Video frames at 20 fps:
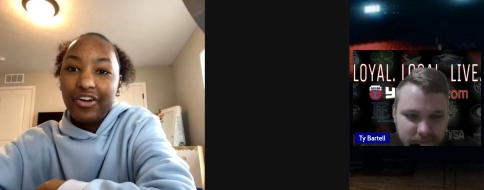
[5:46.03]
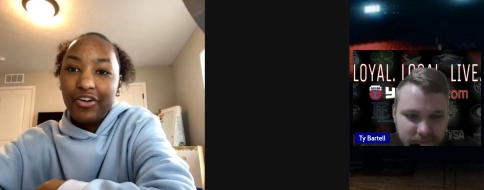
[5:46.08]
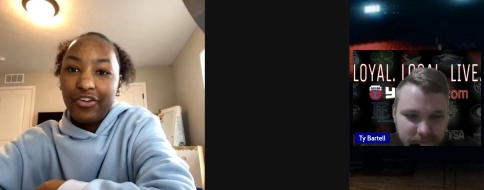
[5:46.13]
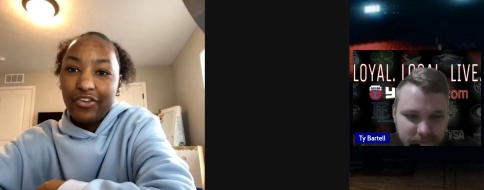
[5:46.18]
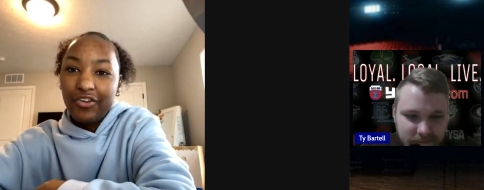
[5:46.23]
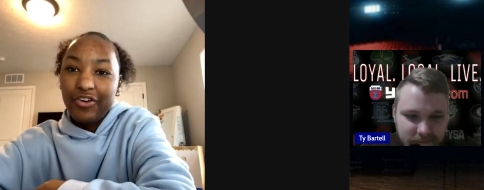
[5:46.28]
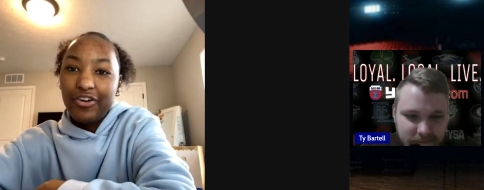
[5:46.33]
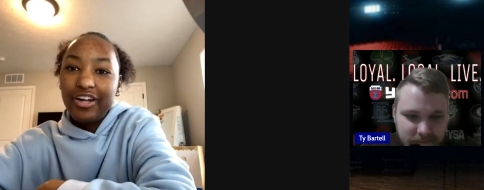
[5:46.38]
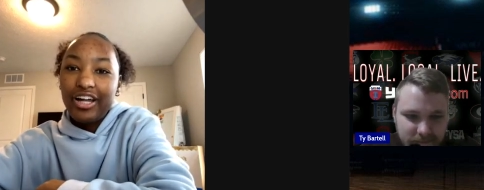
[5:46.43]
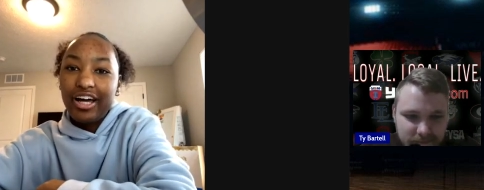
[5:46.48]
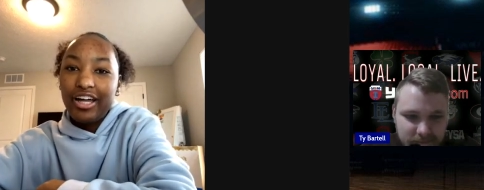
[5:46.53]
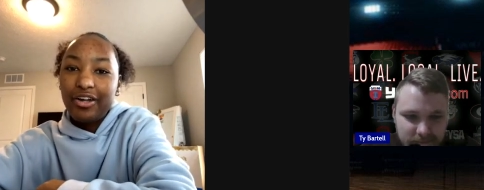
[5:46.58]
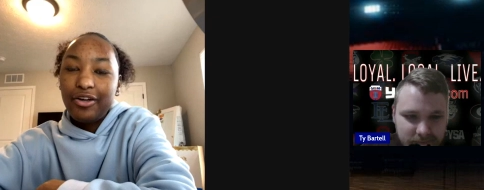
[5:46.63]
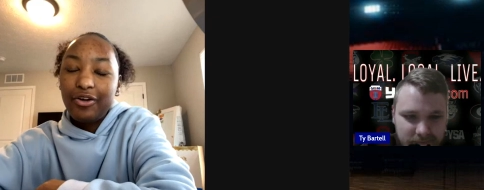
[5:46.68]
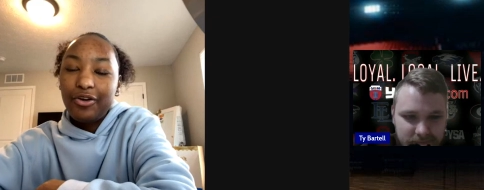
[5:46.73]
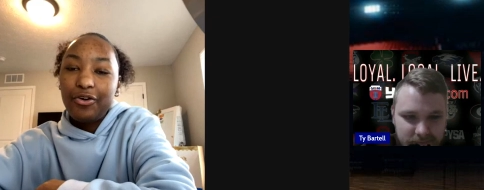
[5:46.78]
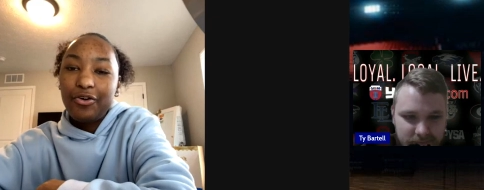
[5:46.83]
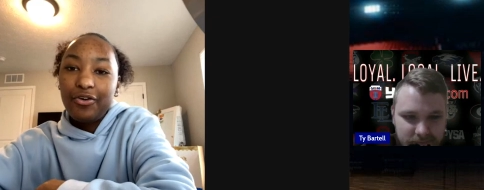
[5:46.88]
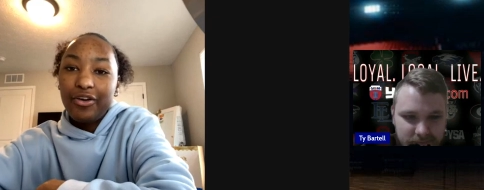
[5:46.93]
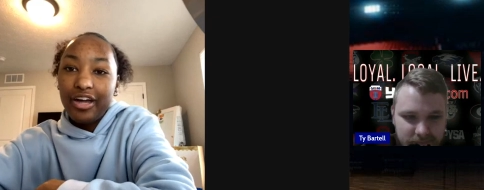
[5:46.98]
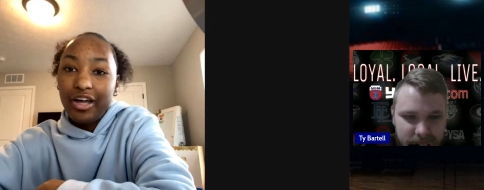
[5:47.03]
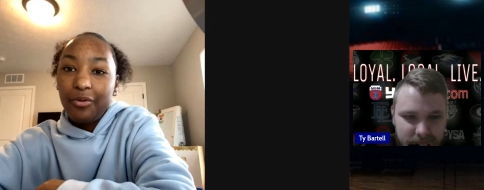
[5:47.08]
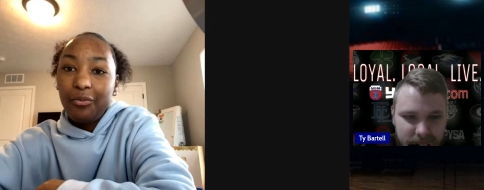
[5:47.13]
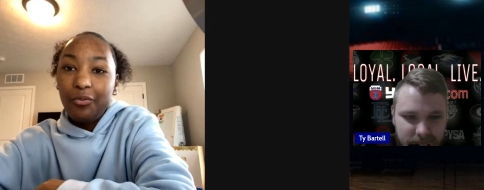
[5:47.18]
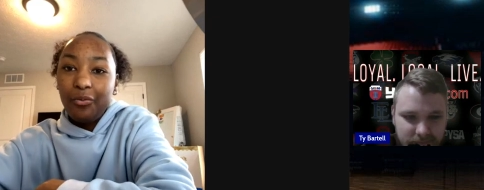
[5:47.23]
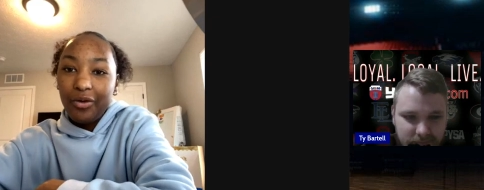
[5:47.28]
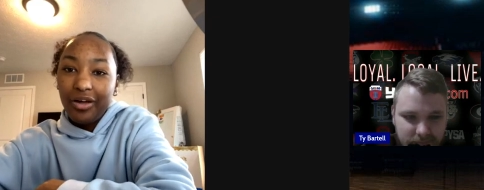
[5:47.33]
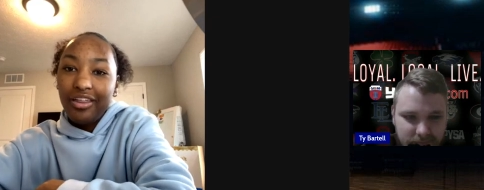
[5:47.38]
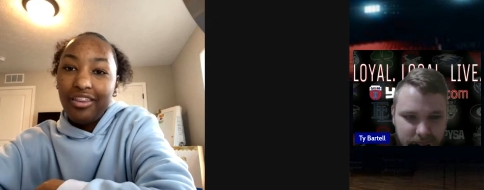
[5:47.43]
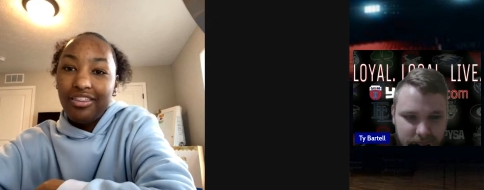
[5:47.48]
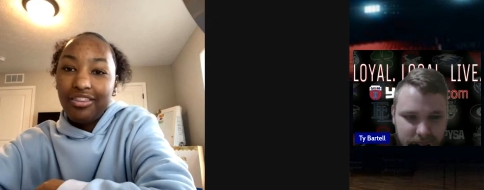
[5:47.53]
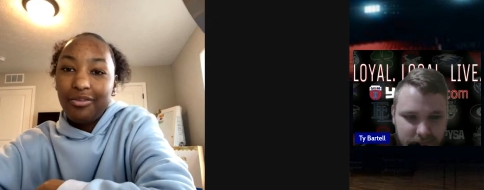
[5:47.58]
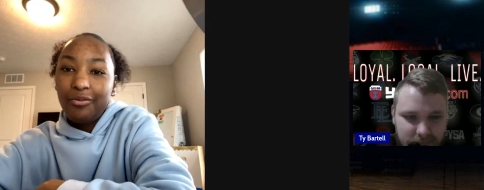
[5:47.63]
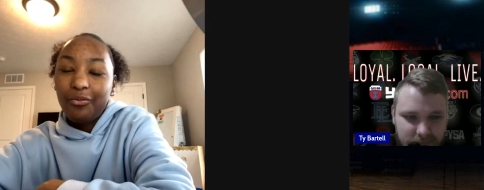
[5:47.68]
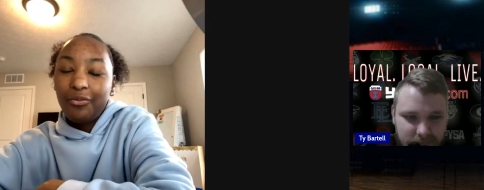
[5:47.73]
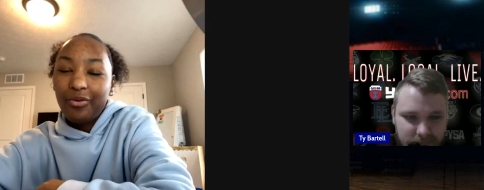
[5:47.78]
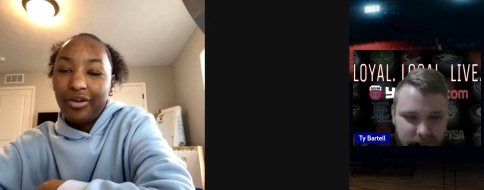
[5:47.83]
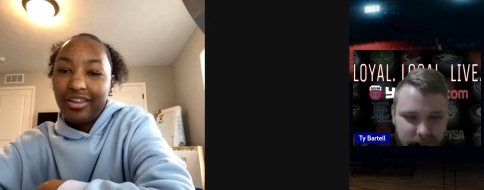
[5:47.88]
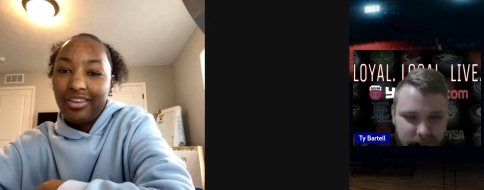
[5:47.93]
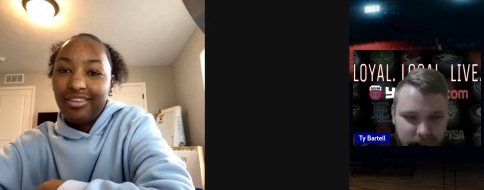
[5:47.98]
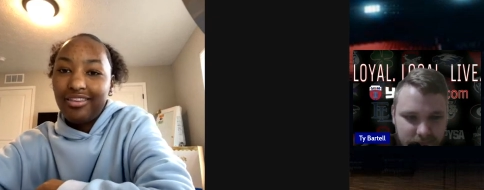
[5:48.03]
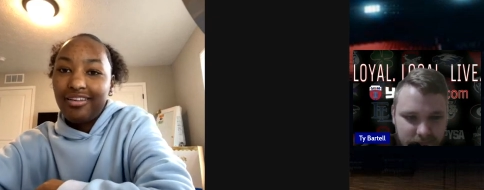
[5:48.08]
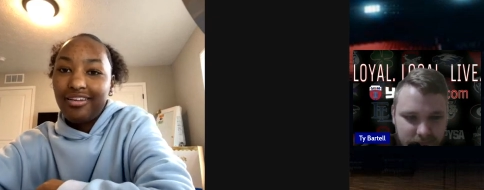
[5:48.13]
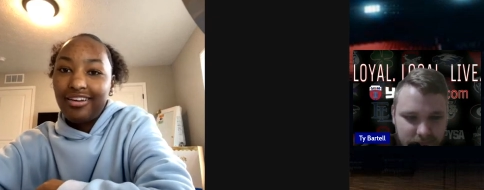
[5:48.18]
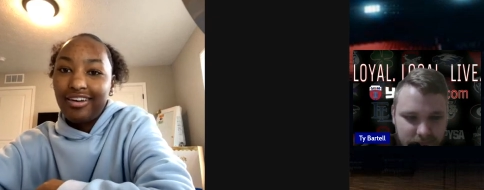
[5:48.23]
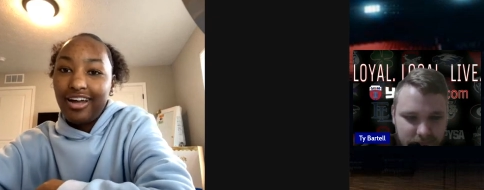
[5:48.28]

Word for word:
Speaker 1: there and learn how to create width with